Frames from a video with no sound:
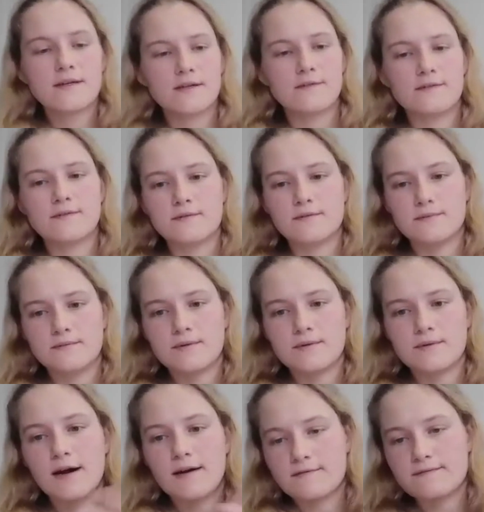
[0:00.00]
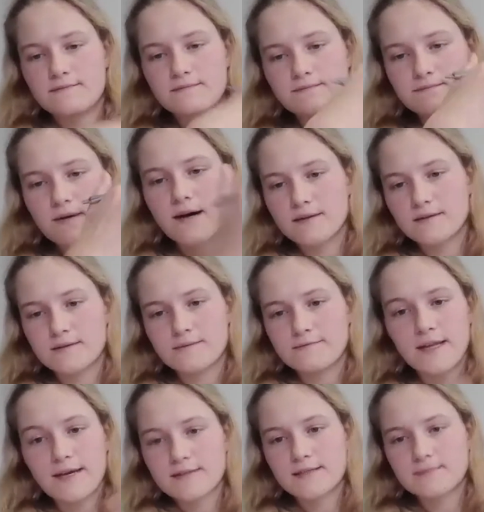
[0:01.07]
if you have other
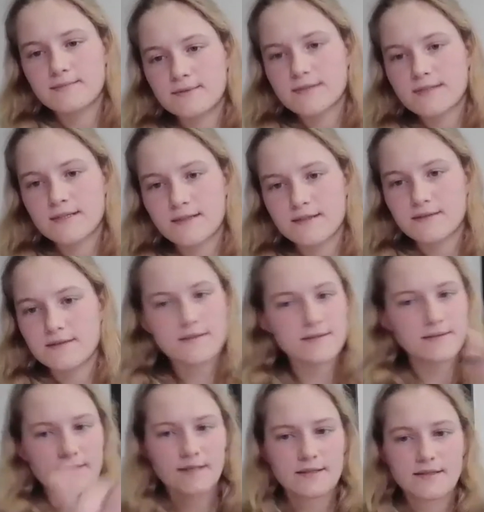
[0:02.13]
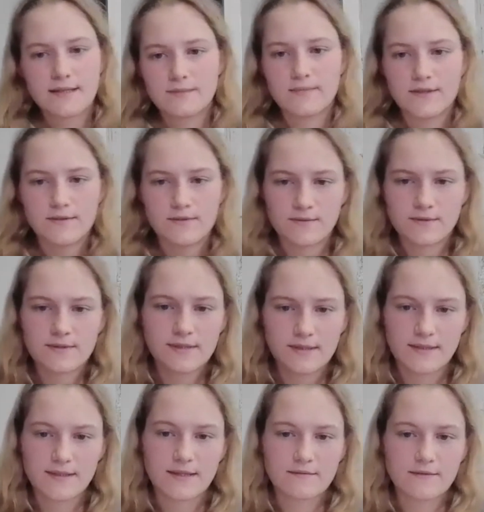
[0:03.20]
flexible skills that could be used in
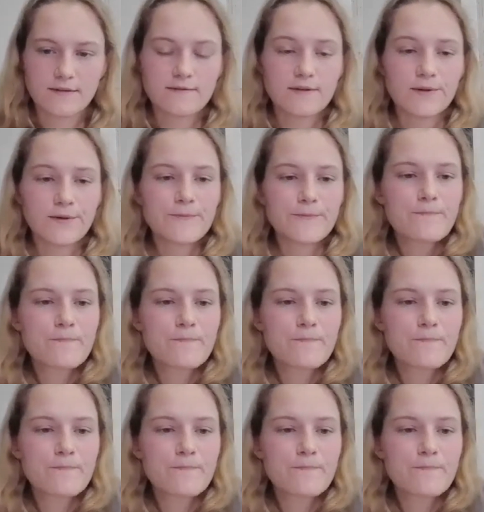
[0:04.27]
a given field.